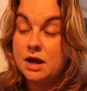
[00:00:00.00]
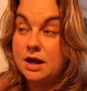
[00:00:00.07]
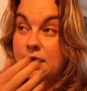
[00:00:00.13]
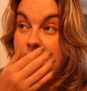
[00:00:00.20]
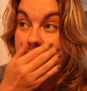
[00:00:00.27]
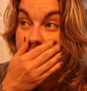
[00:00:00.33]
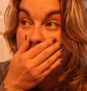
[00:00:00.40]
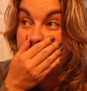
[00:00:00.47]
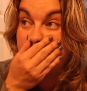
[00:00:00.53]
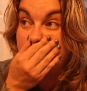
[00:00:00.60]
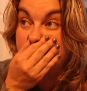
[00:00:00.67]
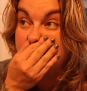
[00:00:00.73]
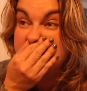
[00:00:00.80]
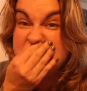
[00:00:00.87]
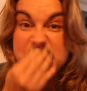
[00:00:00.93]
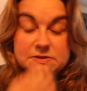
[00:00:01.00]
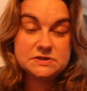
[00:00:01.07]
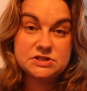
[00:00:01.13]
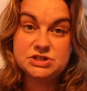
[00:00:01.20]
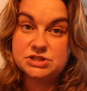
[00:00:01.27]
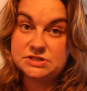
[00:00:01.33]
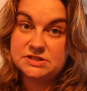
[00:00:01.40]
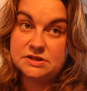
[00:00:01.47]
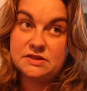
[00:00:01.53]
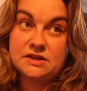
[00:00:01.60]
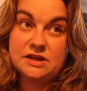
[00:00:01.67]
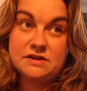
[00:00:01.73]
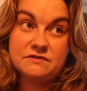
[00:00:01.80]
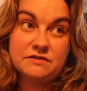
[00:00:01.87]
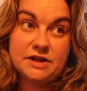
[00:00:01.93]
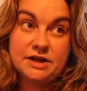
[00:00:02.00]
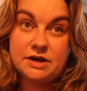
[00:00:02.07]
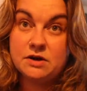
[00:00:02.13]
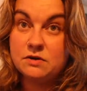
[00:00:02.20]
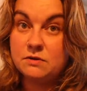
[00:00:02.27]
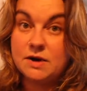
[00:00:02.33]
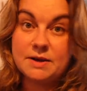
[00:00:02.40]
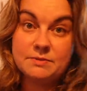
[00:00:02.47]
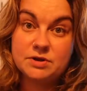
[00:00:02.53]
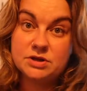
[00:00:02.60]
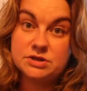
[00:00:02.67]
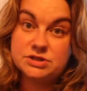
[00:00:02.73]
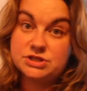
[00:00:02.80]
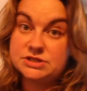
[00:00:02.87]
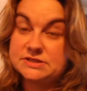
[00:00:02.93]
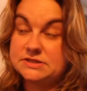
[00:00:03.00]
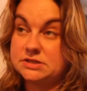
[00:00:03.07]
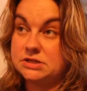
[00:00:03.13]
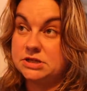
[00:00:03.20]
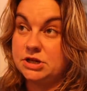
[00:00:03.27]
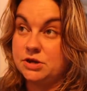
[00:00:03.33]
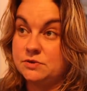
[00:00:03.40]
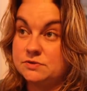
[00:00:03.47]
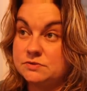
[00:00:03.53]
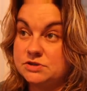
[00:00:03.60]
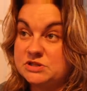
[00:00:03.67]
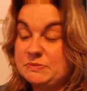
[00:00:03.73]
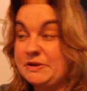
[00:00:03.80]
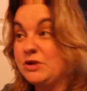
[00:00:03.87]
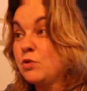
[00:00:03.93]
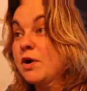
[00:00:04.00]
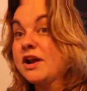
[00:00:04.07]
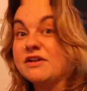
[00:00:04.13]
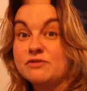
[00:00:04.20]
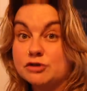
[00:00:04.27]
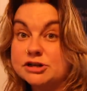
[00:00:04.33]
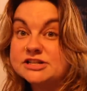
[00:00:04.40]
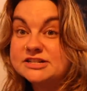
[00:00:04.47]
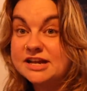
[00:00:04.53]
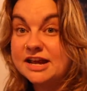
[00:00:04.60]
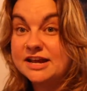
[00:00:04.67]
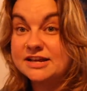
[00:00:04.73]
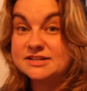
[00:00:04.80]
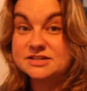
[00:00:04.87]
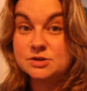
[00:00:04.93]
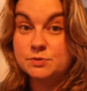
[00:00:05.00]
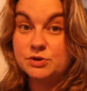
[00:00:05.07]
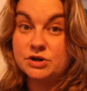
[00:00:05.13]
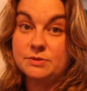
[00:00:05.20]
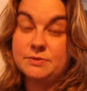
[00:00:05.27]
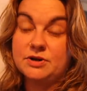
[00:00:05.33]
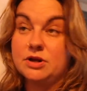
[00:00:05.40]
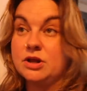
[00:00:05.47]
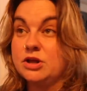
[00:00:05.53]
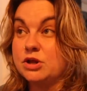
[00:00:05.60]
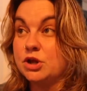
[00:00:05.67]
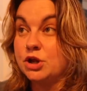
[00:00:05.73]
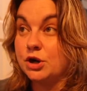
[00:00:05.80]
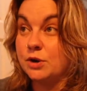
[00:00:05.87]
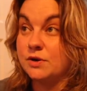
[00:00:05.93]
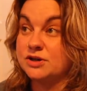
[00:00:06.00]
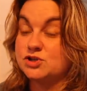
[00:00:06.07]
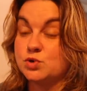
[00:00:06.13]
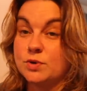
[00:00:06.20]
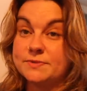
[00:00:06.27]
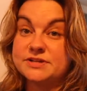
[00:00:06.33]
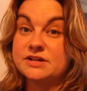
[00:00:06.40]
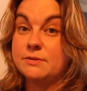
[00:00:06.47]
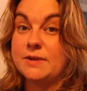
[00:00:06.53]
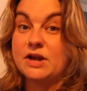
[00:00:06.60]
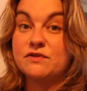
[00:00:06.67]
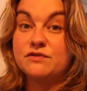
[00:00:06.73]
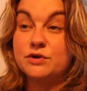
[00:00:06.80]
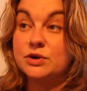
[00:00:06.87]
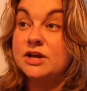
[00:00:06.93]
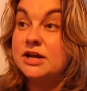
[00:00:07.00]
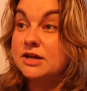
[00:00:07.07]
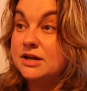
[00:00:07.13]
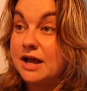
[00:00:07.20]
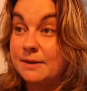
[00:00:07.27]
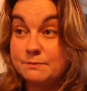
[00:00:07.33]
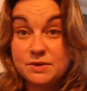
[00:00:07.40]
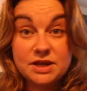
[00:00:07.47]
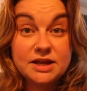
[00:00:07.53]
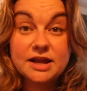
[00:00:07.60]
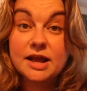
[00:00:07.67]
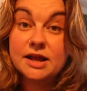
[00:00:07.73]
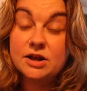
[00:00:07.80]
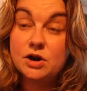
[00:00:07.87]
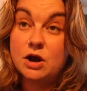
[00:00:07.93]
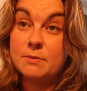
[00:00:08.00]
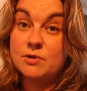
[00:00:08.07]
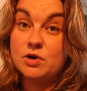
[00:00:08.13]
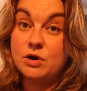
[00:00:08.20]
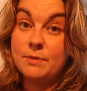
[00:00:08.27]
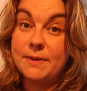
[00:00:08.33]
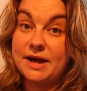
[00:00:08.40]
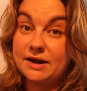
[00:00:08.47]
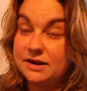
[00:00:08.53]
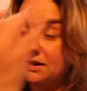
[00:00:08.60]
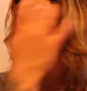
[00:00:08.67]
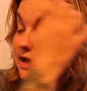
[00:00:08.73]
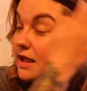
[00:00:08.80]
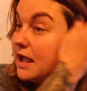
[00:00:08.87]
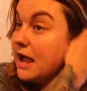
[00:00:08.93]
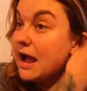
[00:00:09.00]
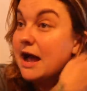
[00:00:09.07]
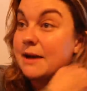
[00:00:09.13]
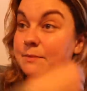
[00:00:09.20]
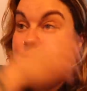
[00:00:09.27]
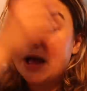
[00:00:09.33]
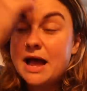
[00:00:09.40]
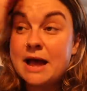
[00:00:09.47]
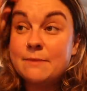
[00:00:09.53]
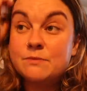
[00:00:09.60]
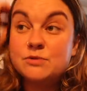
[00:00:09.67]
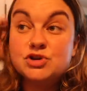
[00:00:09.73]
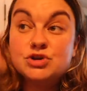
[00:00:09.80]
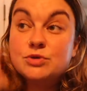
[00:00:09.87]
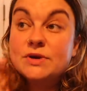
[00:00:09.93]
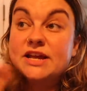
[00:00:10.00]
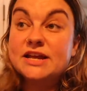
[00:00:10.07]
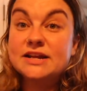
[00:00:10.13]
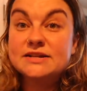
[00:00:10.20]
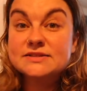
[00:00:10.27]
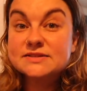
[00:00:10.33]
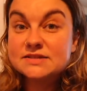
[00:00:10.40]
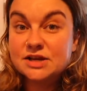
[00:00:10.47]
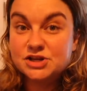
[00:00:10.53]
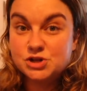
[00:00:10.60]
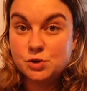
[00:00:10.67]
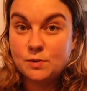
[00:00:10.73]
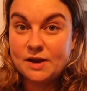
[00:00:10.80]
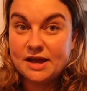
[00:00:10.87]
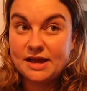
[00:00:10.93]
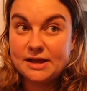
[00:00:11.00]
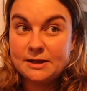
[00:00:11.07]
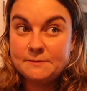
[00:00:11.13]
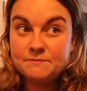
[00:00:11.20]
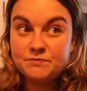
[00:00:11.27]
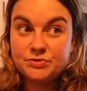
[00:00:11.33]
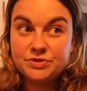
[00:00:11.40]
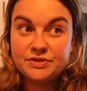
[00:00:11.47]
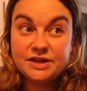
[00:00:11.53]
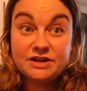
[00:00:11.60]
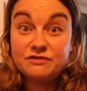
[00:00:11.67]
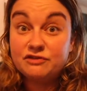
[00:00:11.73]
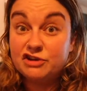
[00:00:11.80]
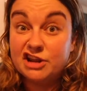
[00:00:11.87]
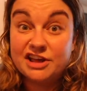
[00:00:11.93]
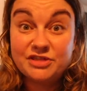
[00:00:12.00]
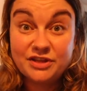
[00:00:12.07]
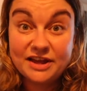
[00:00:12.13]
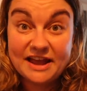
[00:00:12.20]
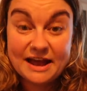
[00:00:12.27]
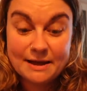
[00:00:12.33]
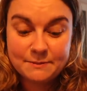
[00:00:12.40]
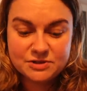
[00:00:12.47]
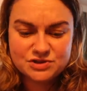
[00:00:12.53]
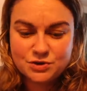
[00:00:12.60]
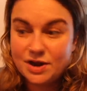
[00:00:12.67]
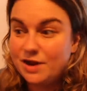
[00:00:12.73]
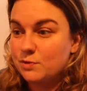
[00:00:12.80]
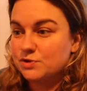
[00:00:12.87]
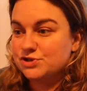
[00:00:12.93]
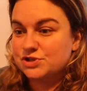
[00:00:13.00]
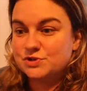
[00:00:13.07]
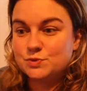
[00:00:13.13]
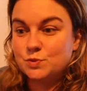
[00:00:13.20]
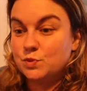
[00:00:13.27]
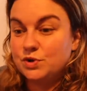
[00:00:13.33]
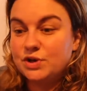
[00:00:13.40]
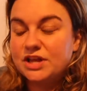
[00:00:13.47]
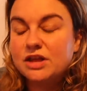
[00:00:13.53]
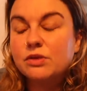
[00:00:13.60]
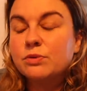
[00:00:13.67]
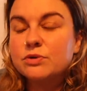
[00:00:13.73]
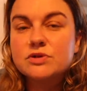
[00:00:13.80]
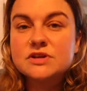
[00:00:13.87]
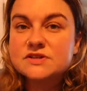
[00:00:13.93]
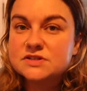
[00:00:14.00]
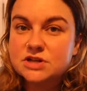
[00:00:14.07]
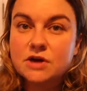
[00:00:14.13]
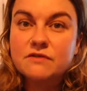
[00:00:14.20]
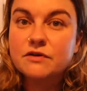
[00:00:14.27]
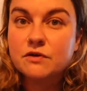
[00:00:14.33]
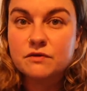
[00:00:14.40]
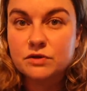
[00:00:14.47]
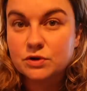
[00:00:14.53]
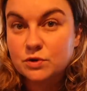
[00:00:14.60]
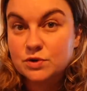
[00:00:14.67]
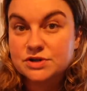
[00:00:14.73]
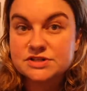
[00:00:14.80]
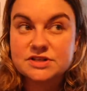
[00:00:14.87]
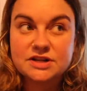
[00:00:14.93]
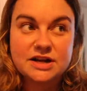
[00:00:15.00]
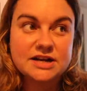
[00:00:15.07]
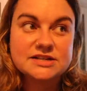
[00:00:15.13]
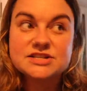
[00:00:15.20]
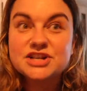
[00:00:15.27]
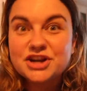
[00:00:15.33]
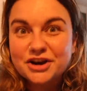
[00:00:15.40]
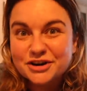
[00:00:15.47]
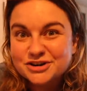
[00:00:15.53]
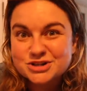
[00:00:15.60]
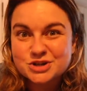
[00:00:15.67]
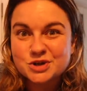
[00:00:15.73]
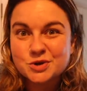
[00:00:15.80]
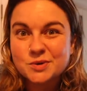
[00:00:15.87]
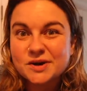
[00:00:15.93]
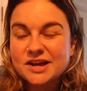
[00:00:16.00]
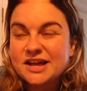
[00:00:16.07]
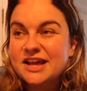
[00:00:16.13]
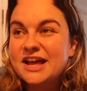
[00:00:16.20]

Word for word: Um, this isn't just a thing of like, oh, I'm going to just, you know, spend whatever it takes to put up an you know, exorbitant amount of food. I'm being economical about it. I'm, I'm doing it in such a way that if nothing happens, great, we'll just, we'll eat through this stuff over the course of the next year or two.